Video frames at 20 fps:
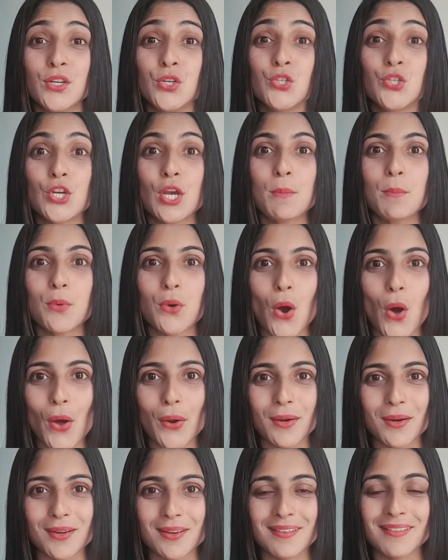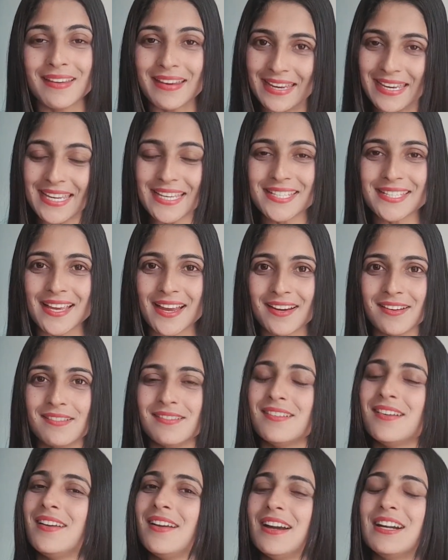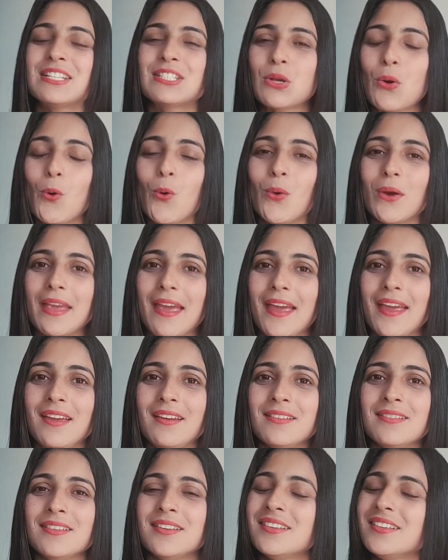Jim Rohn, he said, it's okay.